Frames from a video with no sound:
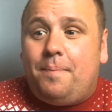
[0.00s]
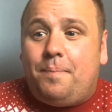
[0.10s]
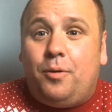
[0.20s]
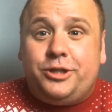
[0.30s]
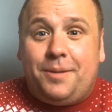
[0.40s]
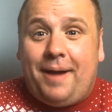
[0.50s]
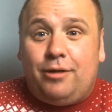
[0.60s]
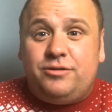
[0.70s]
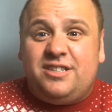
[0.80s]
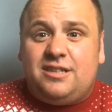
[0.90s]
push the
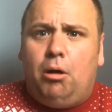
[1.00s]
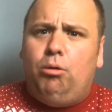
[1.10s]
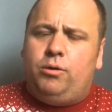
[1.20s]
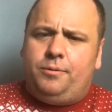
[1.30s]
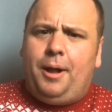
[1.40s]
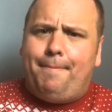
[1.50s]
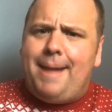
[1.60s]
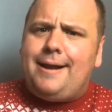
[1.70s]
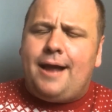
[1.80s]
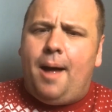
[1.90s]
boundaries and say, oh, well,
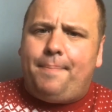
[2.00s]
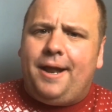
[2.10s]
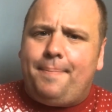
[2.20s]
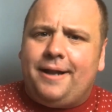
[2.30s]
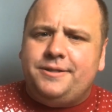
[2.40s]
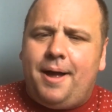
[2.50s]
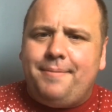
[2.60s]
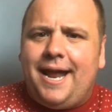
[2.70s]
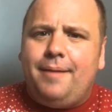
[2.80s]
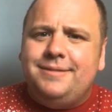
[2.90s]
men can't play pantomime
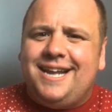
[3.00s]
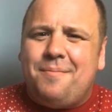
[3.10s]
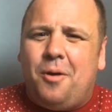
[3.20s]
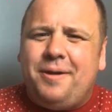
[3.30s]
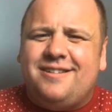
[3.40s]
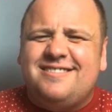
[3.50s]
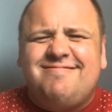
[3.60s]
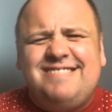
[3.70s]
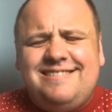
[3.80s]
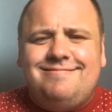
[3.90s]
dames anymore because,
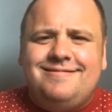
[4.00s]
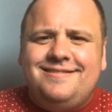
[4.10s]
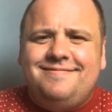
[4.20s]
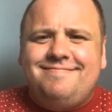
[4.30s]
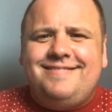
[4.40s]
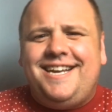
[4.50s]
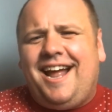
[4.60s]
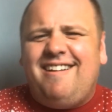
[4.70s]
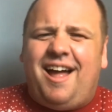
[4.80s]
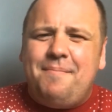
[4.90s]
well,
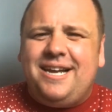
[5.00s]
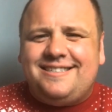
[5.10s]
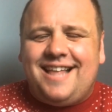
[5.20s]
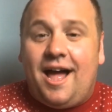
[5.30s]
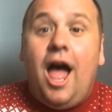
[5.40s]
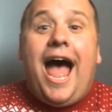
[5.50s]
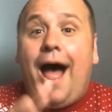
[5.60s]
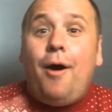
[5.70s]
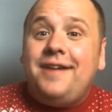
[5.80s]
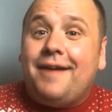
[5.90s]
I missed that.
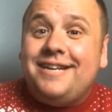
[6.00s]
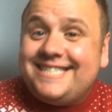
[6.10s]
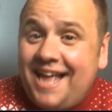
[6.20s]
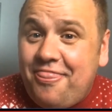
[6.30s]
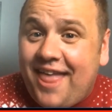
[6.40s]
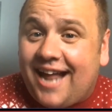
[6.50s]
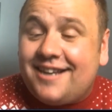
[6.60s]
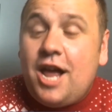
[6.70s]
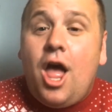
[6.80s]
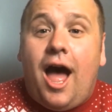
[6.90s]
Having said that,
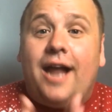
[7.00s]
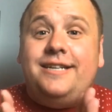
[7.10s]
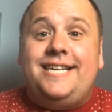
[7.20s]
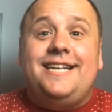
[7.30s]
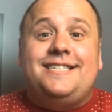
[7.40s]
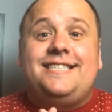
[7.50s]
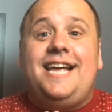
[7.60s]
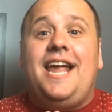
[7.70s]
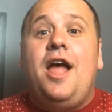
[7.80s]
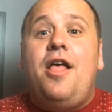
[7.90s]
I did
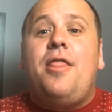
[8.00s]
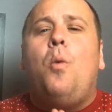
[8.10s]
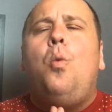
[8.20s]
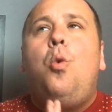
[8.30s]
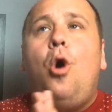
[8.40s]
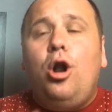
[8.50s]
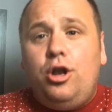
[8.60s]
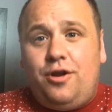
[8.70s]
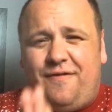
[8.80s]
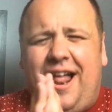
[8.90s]
see the
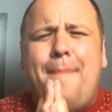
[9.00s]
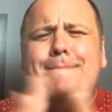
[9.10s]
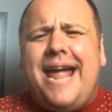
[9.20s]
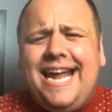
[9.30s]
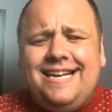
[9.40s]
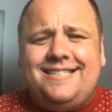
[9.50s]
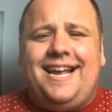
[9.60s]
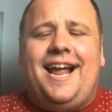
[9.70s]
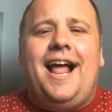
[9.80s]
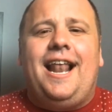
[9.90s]
wonderful,
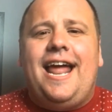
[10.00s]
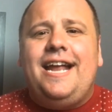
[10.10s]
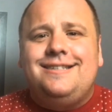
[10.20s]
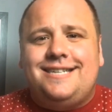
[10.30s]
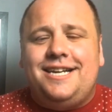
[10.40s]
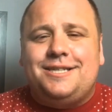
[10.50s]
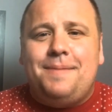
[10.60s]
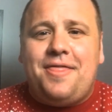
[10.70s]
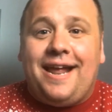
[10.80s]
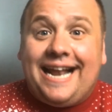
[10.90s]
amazing Elaine C.
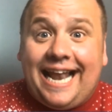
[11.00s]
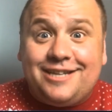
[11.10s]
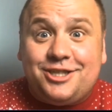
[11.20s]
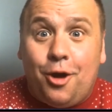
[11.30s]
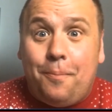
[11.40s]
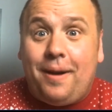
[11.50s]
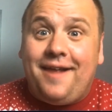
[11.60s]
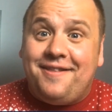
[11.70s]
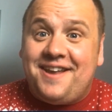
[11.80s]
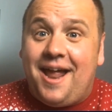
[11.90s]
Smith in Glasgow play
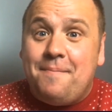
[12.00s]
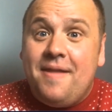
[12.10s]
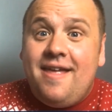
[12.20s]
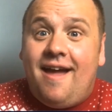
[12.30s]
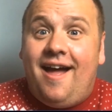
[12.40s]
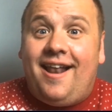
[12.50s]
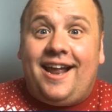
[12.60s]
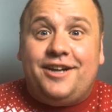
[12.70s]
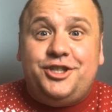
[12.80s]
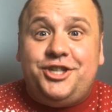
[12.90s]
the dame
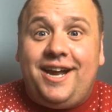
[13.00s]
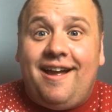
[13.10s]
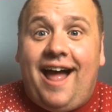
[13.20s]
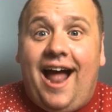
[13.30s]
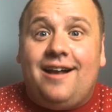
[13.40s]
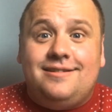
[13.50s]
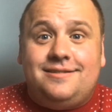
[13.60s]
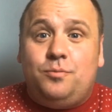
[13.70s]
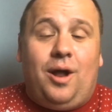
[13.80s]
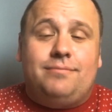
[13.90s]
last year, and,
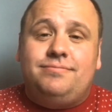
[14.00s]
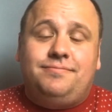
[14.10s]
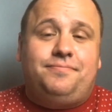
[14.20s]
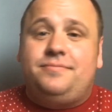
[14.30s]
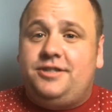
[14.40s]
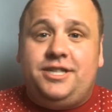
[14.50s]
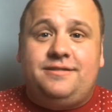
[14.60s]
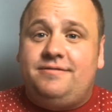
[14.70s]
well, she's